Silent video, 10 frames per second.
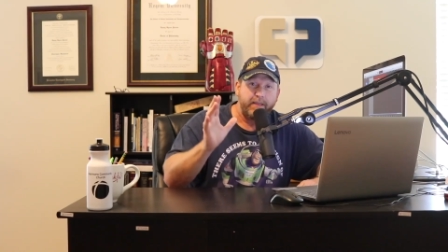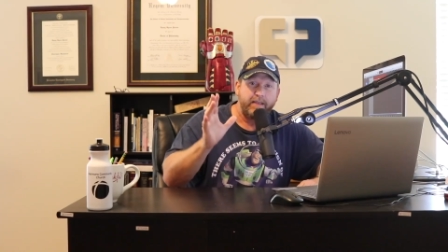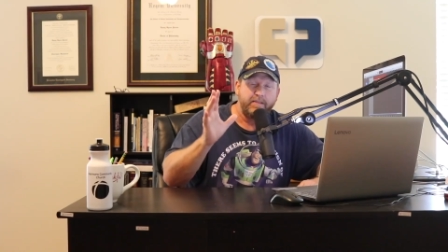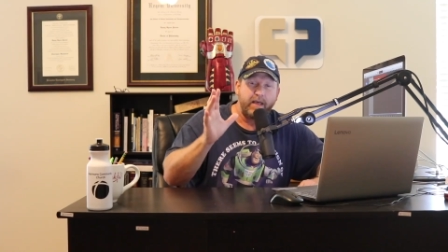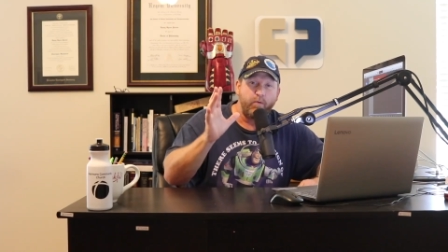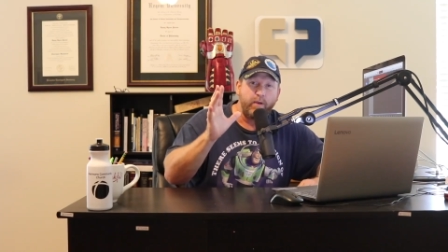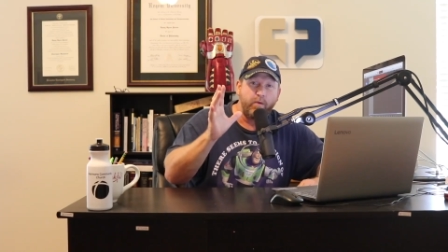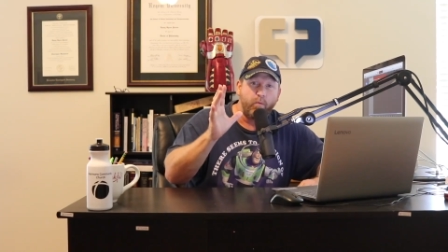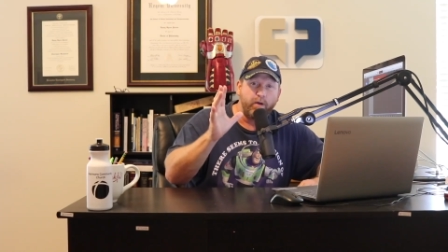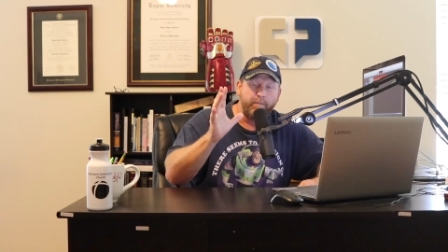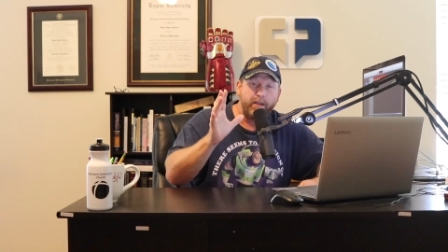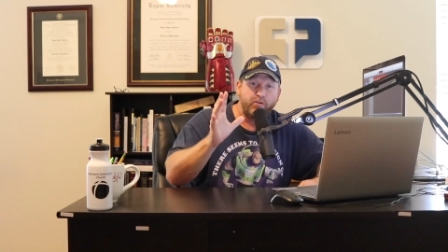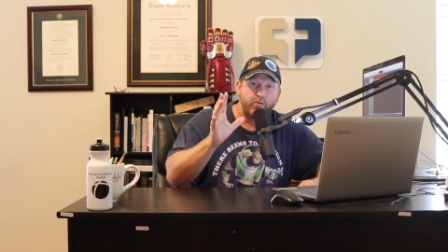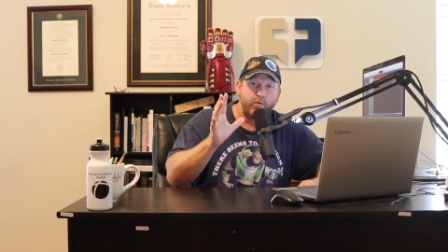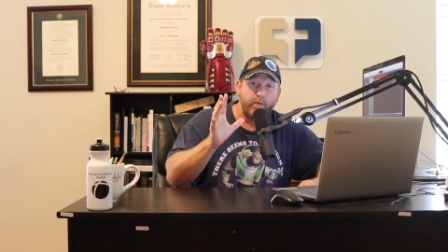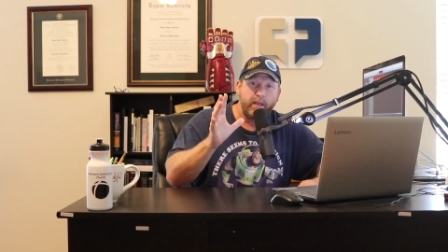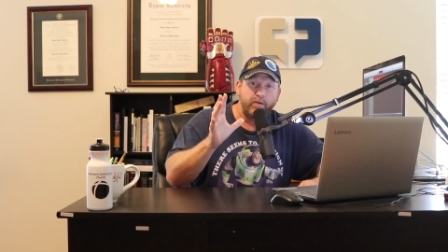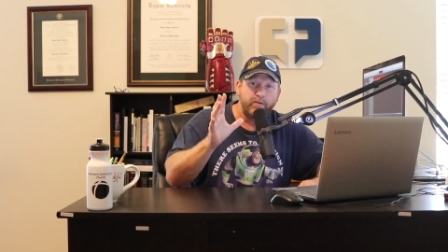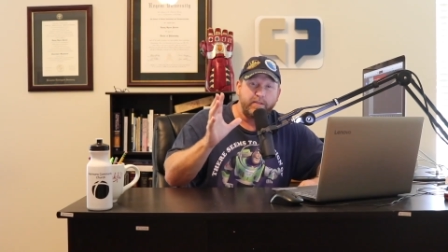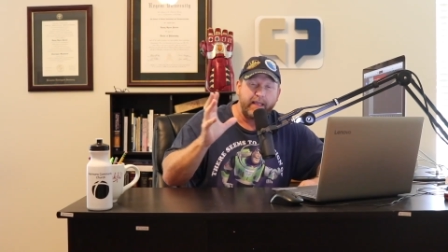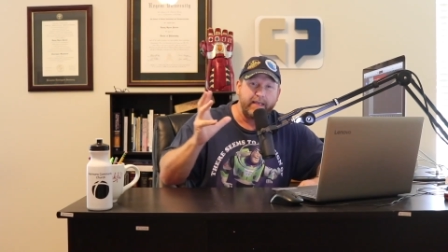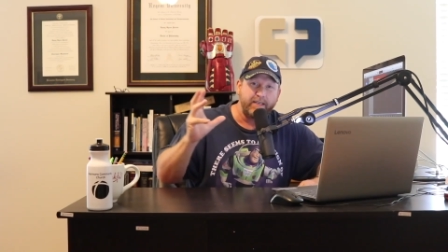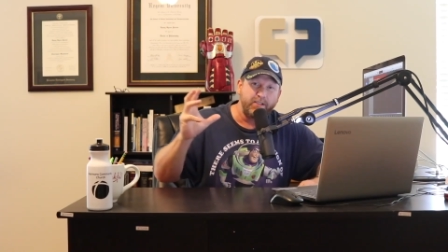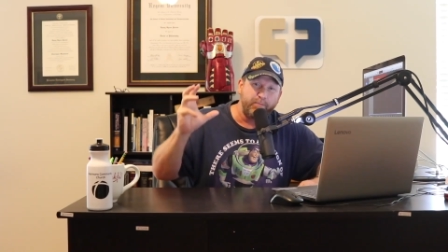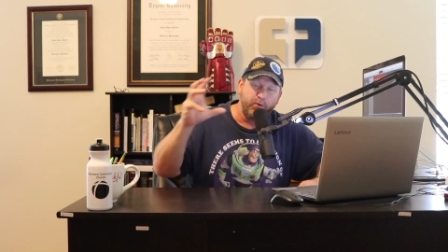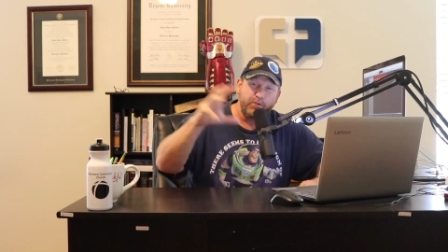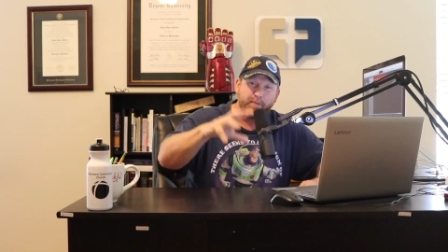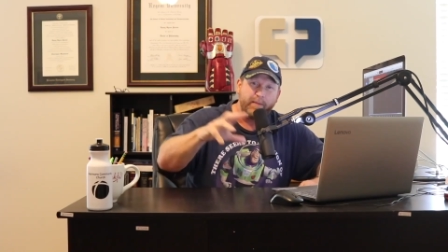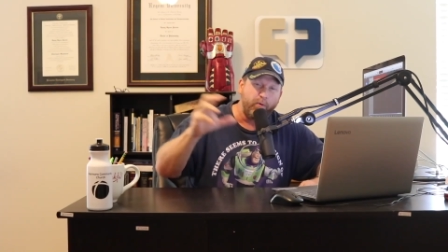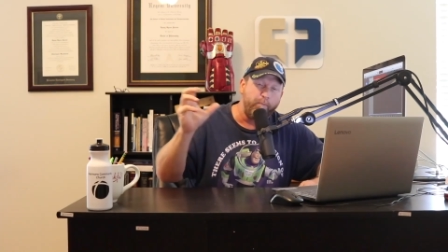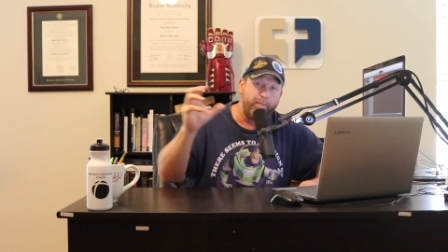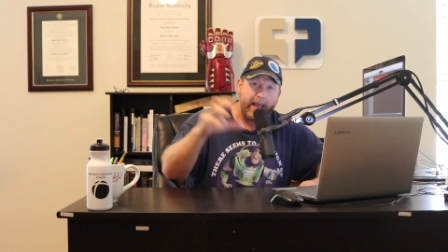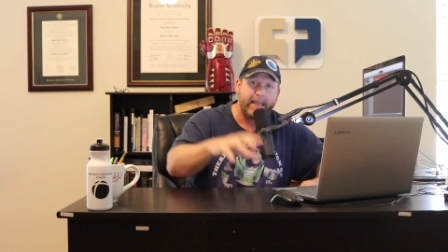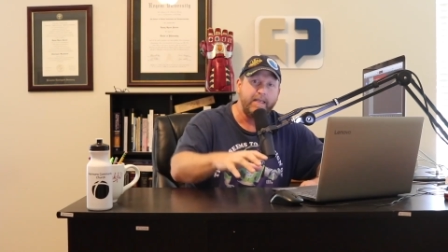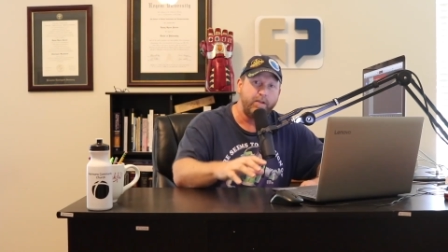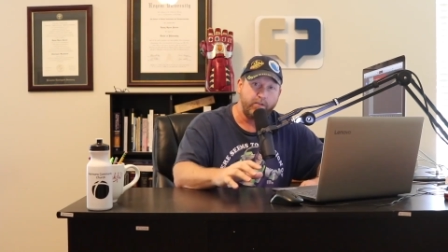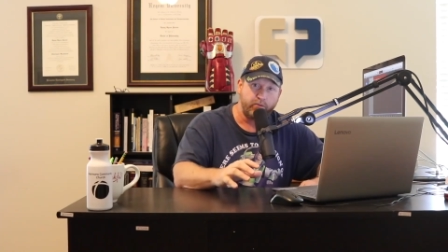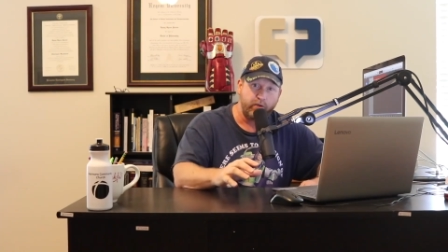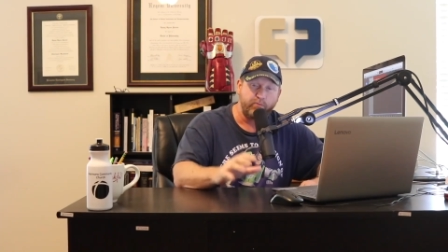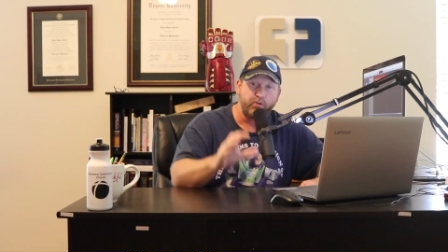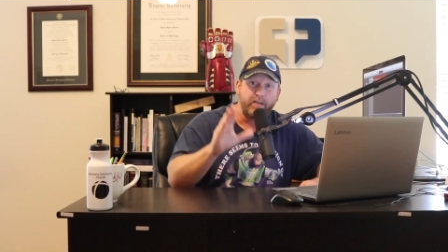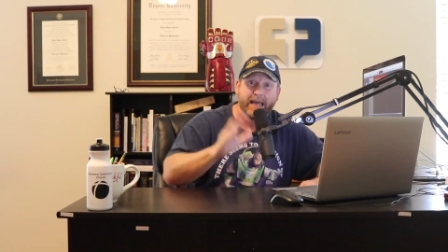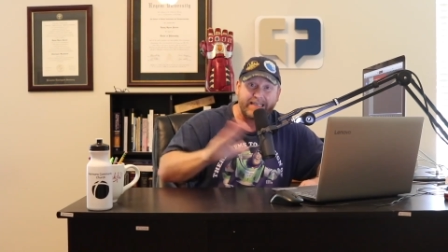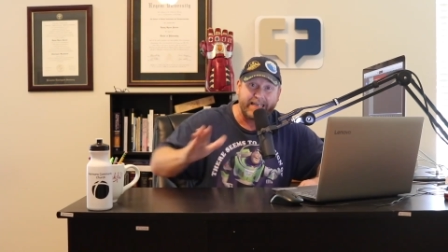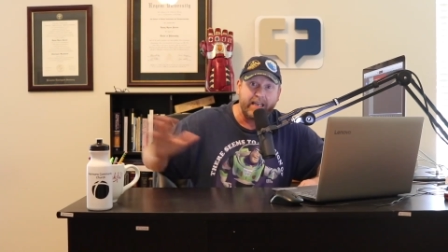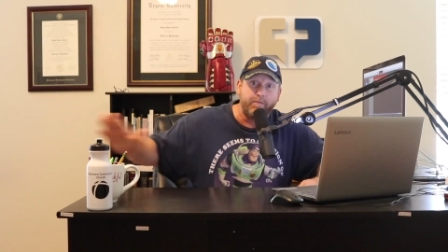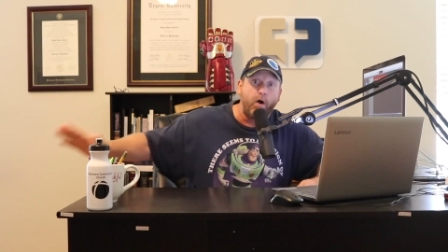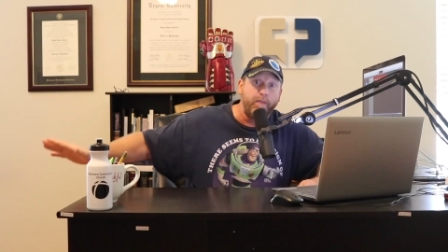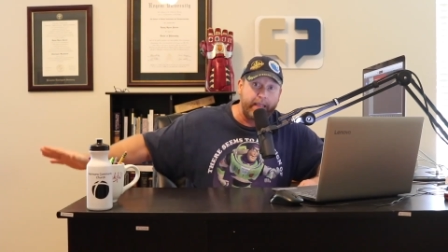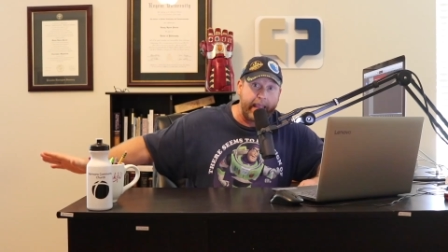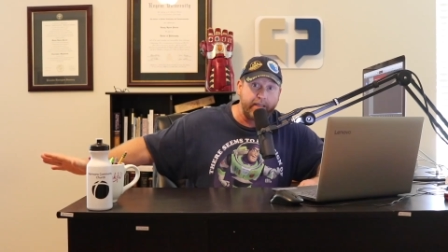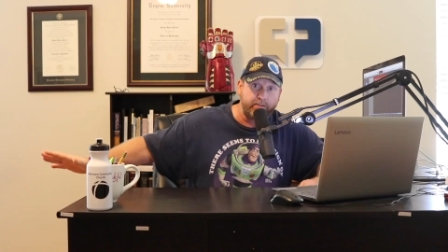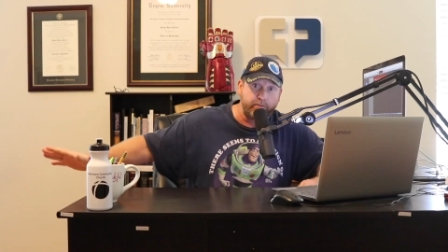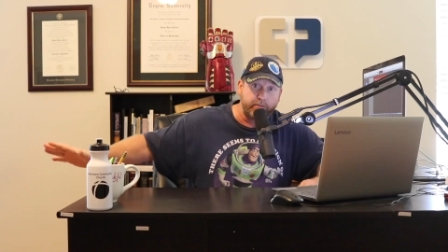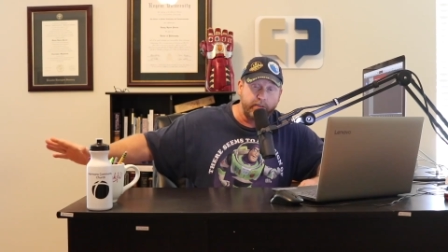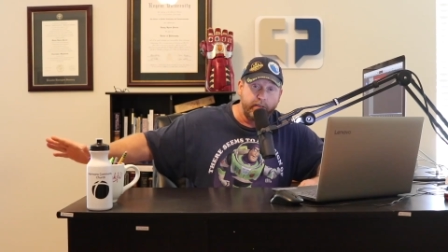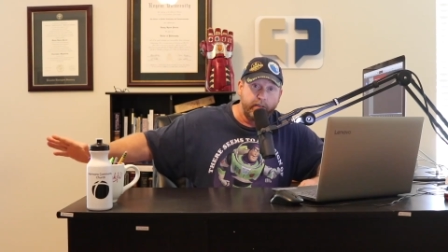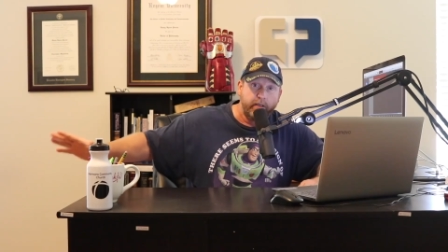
of the things that we want to make sure we understand is to push people back into the scripture, not to give all the answers.